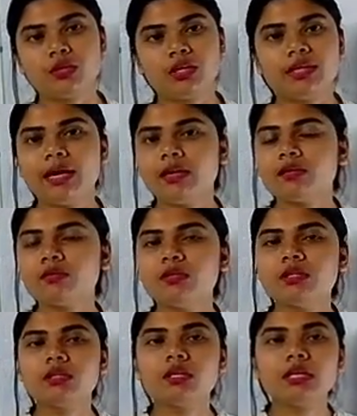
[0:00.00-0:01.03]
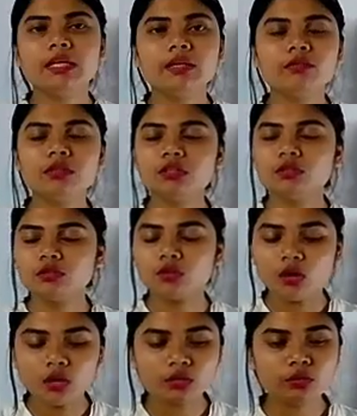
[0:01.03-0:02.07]
Okay, that will, he will
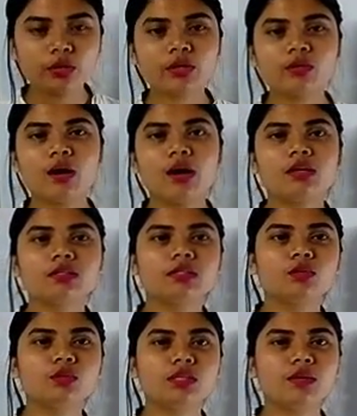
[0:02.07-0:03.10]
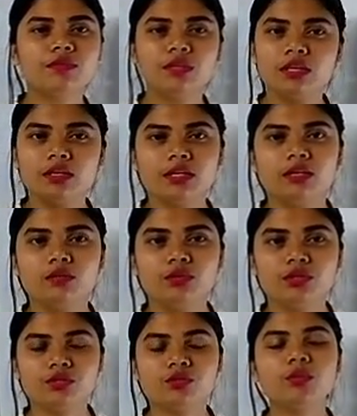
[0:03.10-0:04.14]
not going to ask you some theoretical questions.